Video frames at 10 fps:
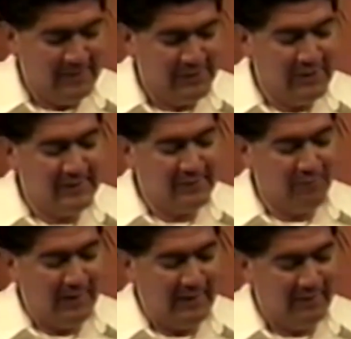Jesus
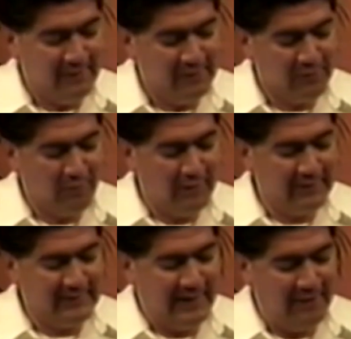went through all
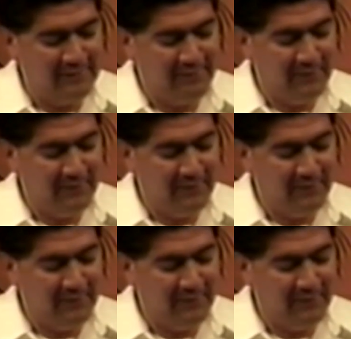the towns and